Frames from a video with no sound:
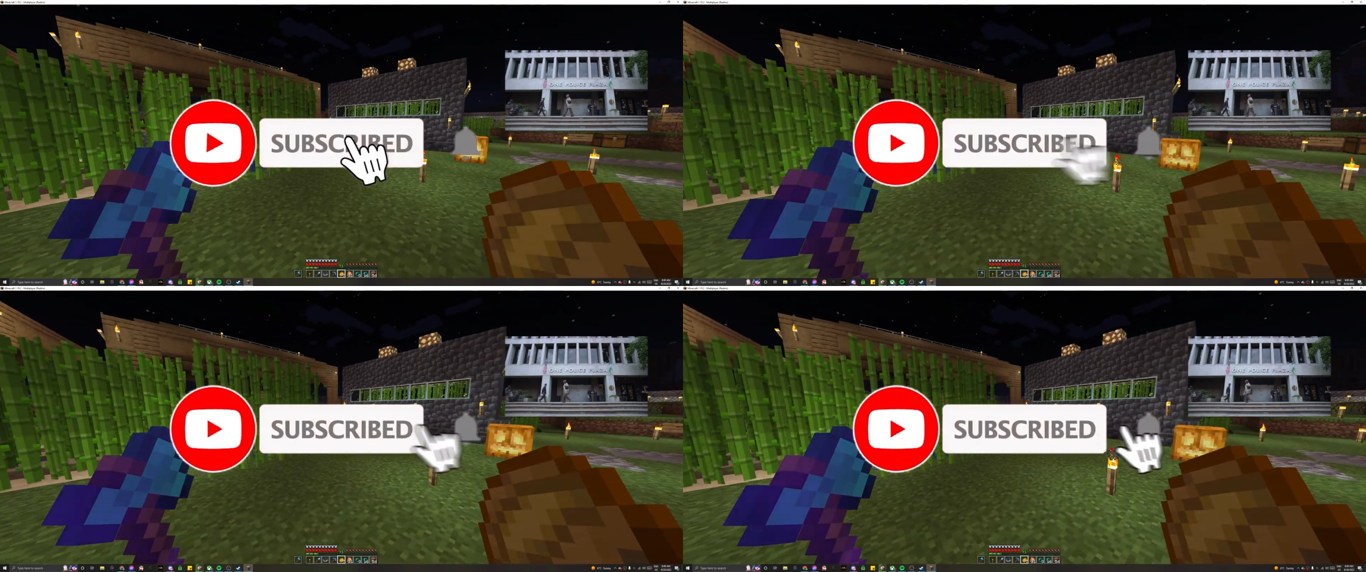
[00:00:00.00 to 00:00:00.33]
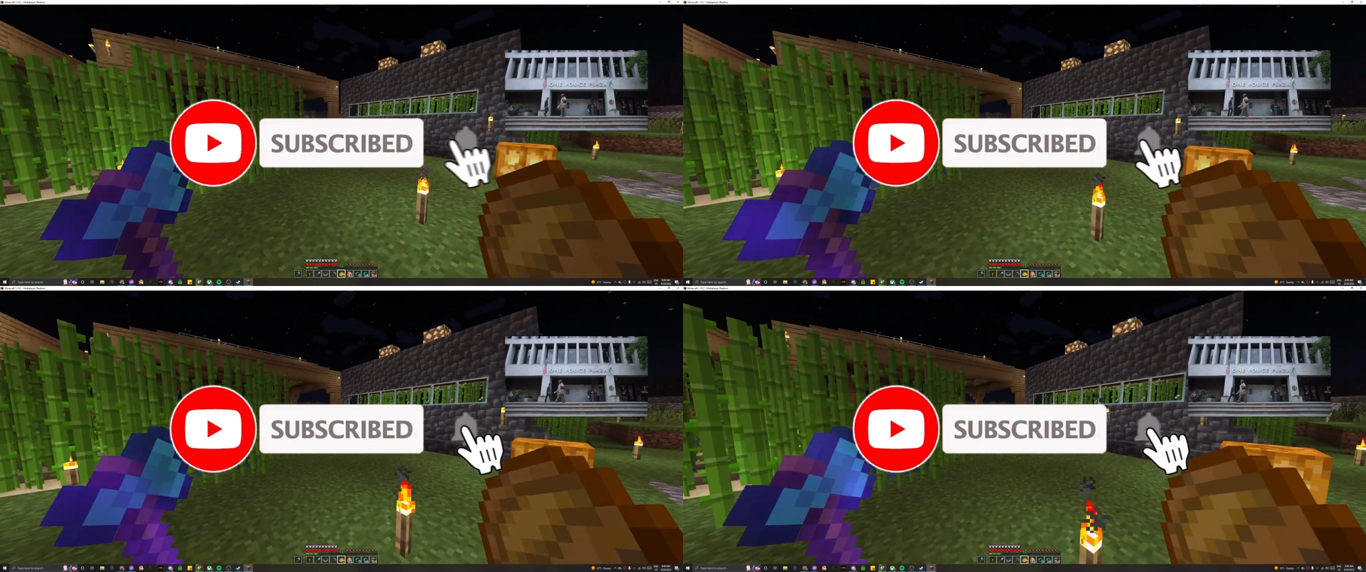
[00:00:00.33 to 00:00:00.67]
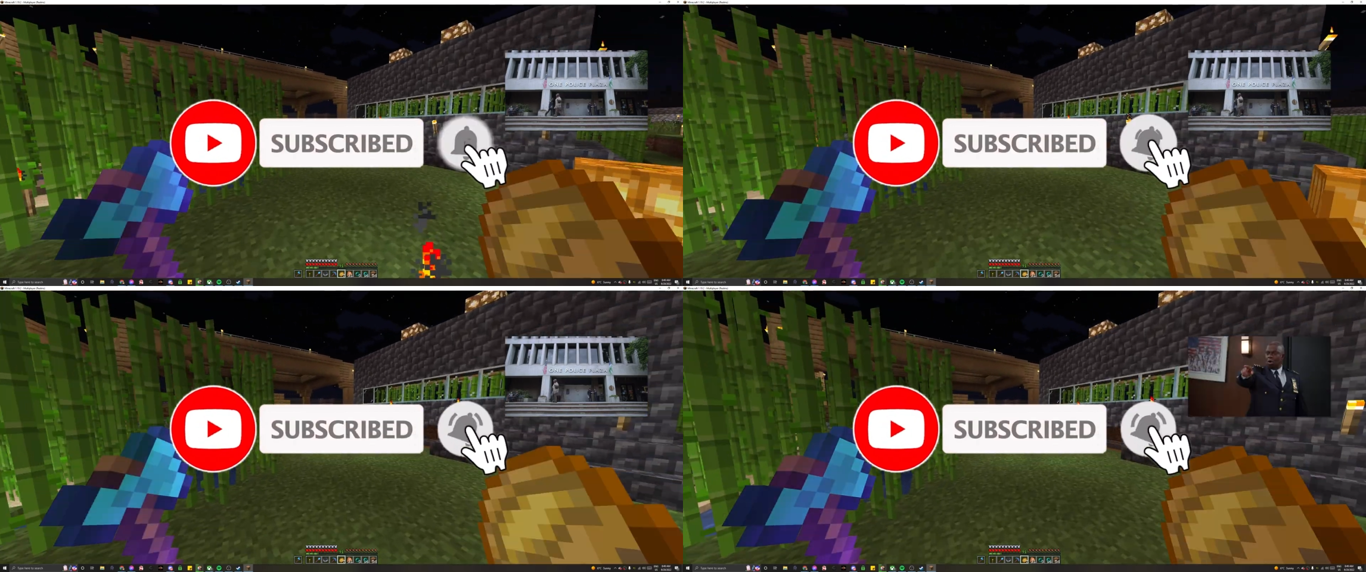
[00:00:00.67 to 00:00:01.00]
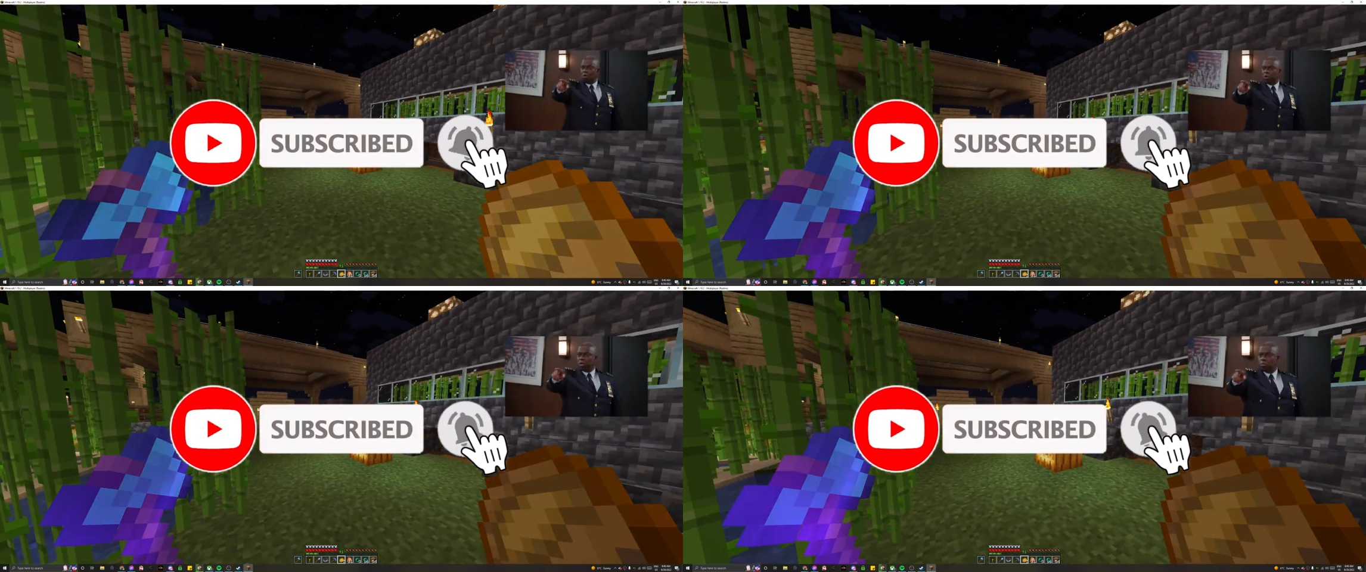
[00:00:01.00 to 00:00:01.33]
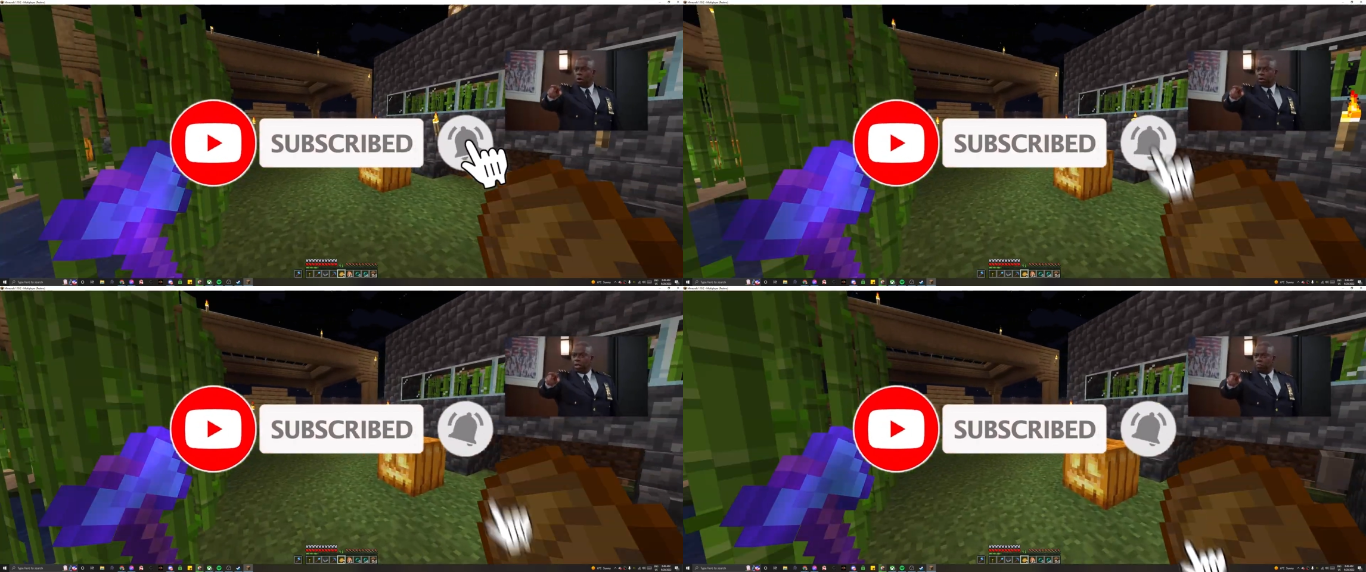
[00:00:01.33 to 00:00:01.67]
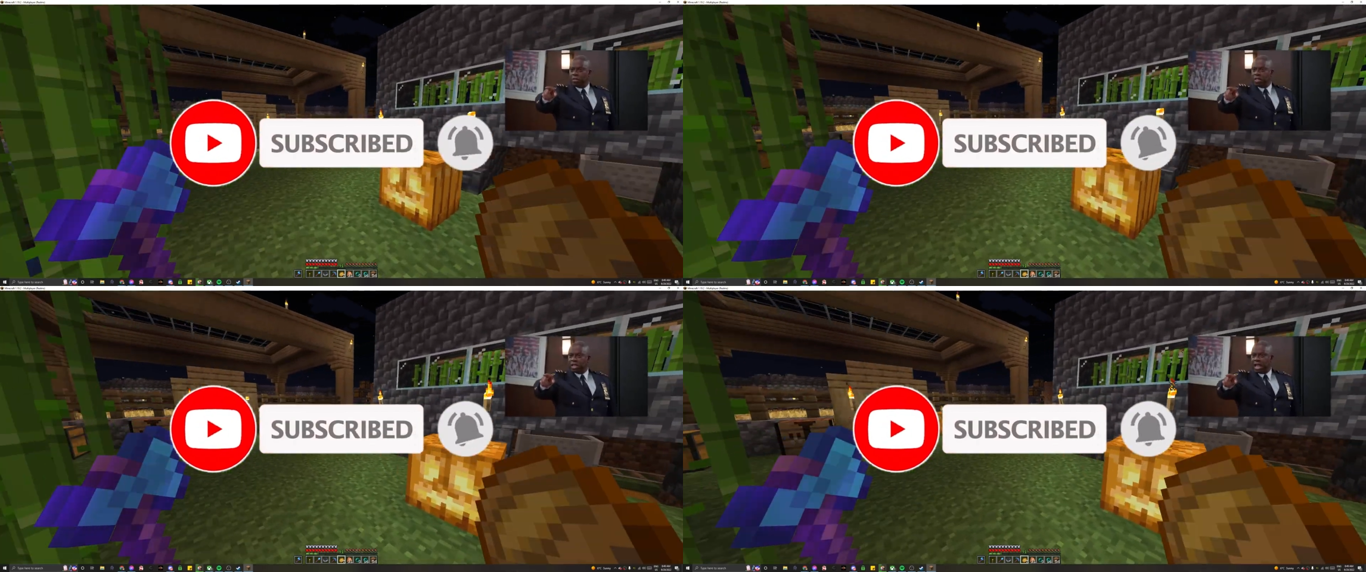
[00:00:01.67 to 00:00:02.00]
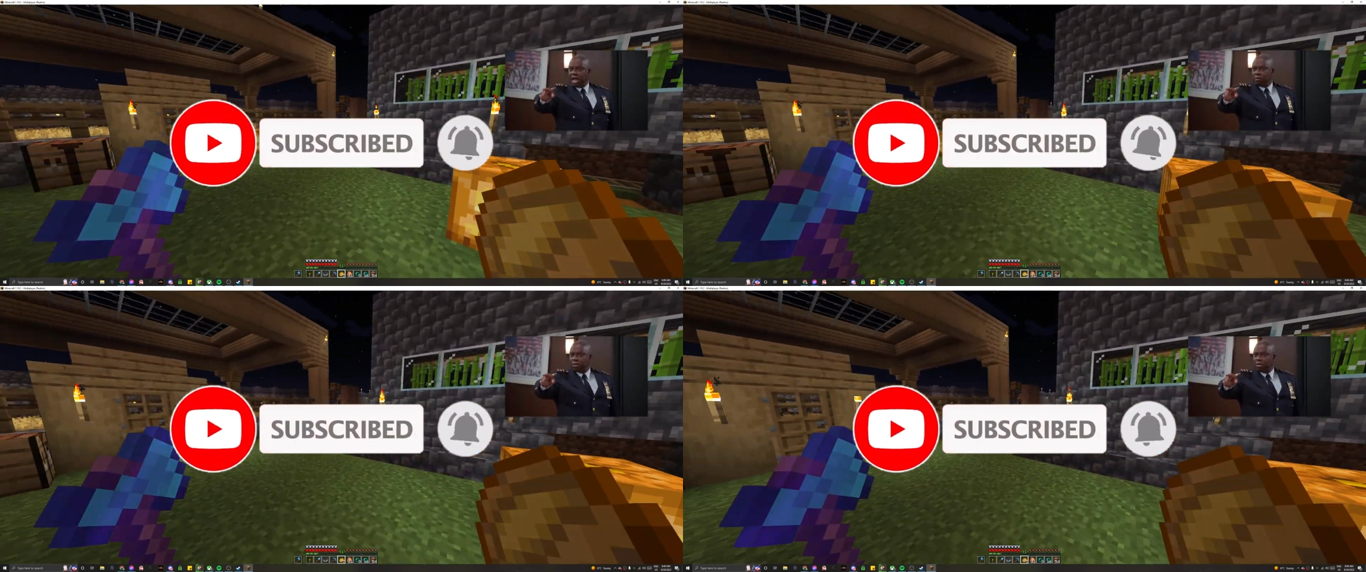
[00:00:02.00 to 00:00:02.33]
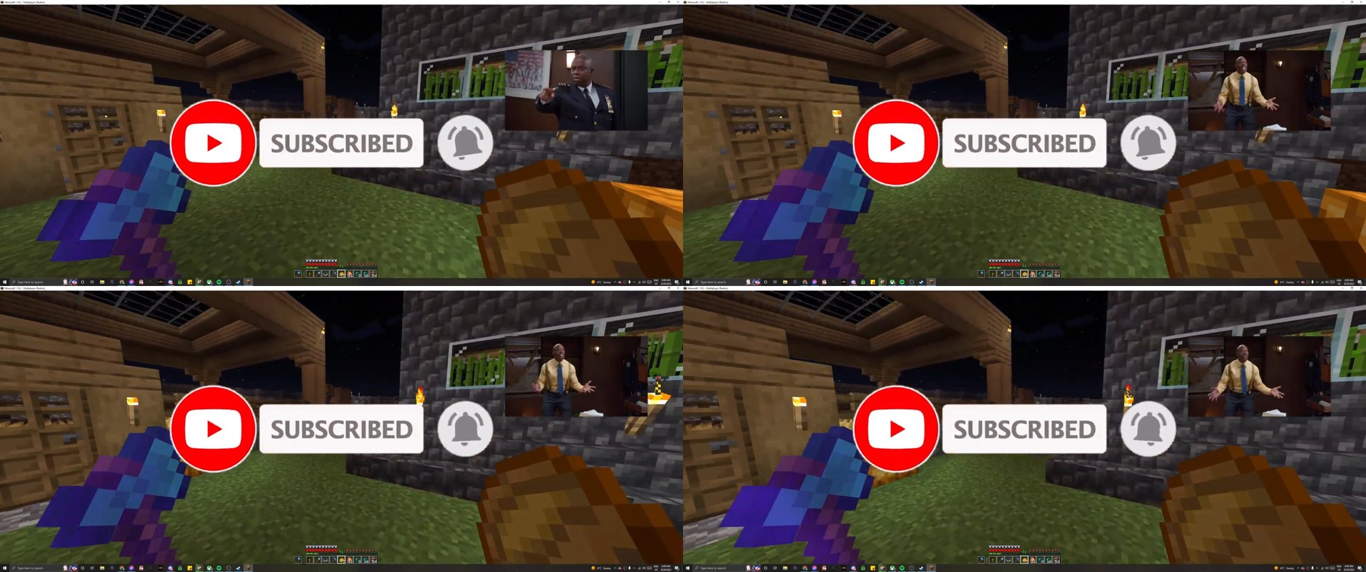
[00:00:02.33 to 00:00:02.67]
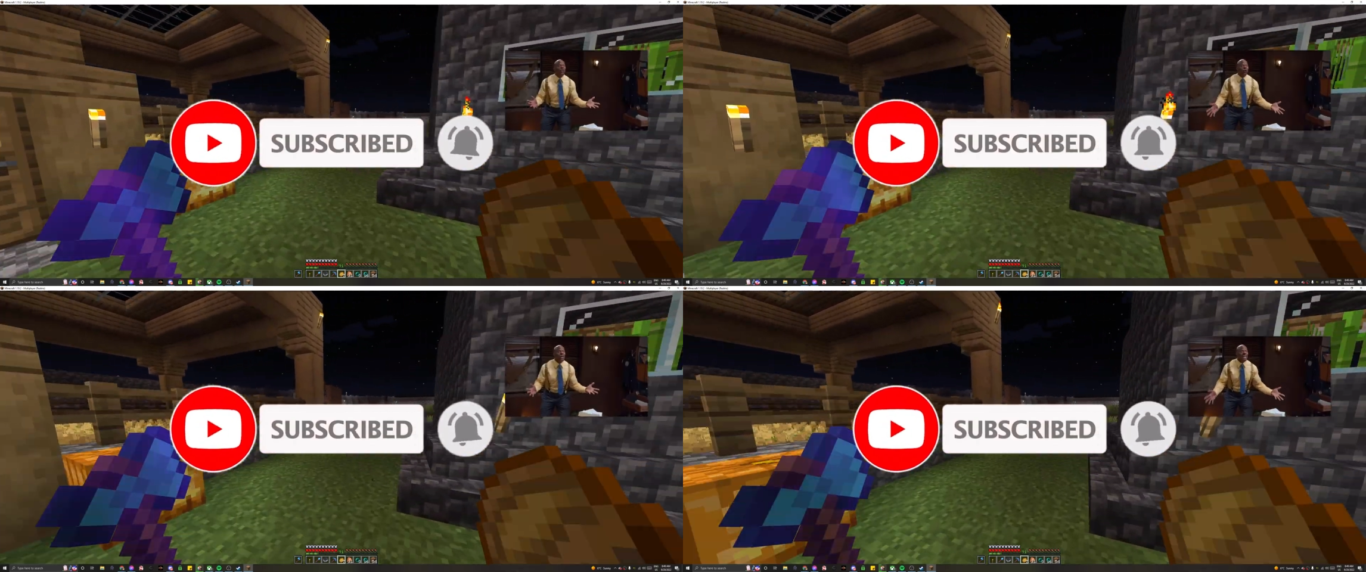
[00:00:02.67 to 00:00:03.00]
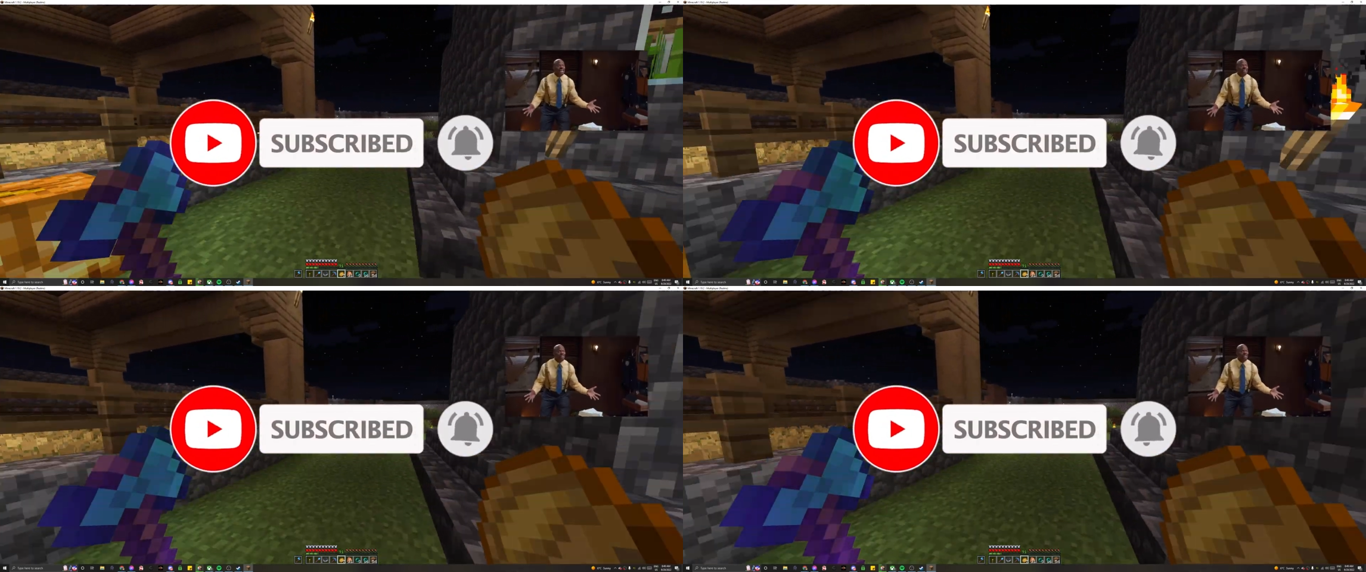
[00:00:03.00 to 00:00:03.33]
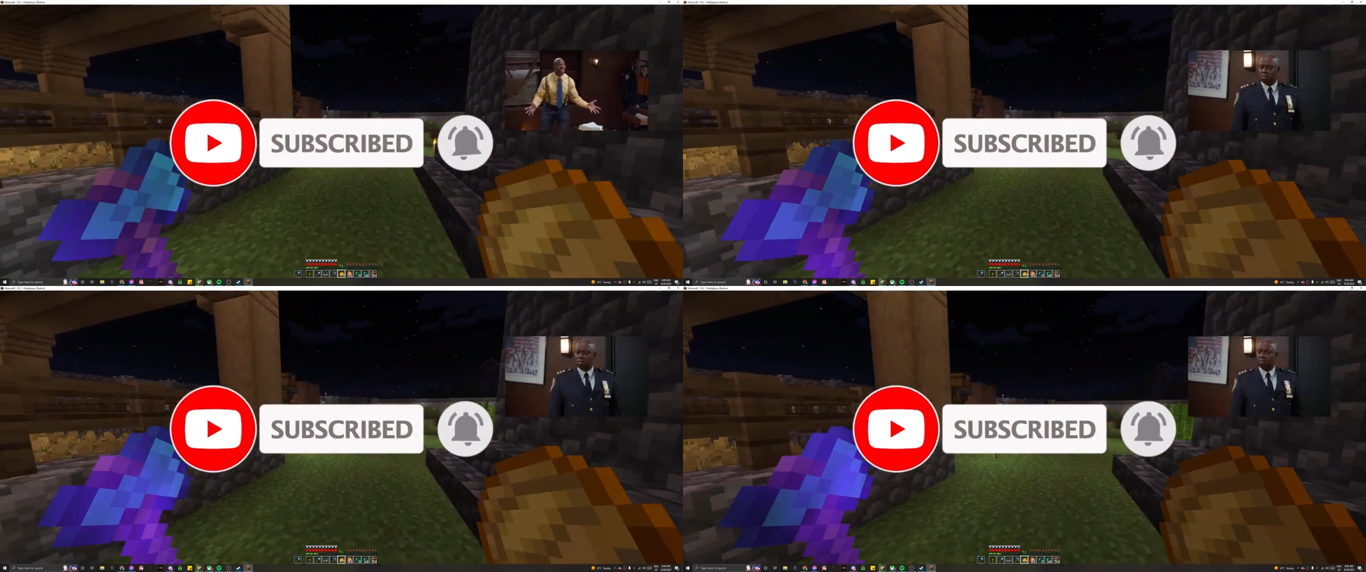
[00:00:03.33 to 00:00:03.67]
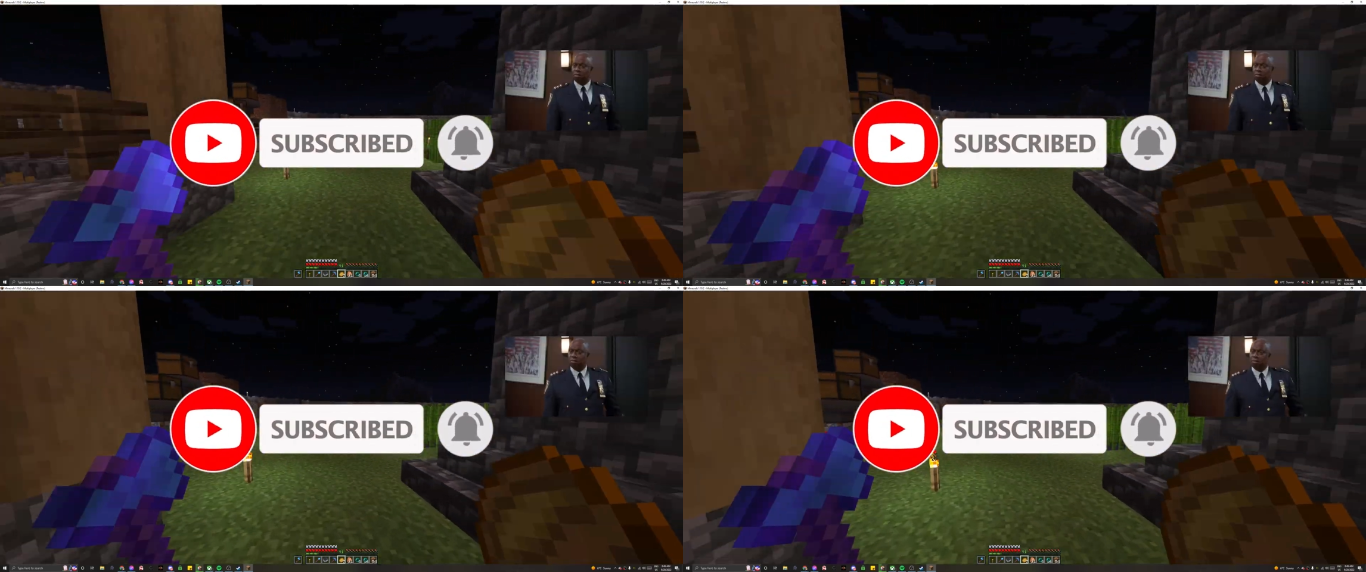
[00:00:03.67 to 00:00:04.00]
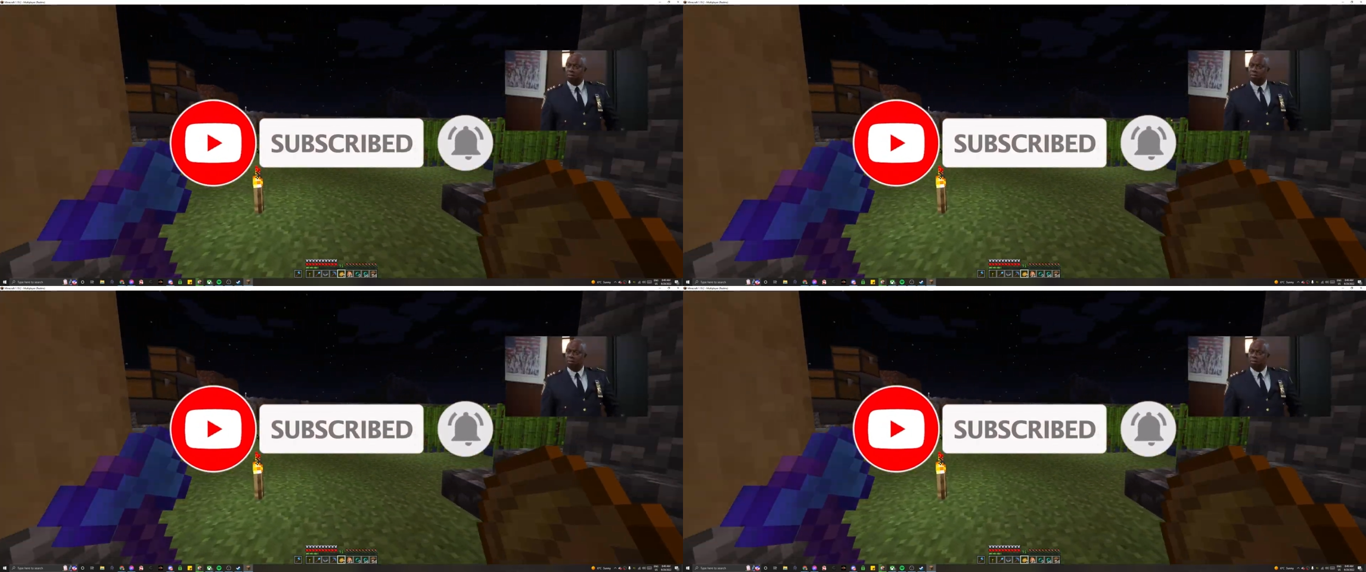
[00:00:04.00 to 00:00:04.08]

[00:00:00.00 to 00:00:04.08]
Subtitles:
No face is visible, so there are no lips to read.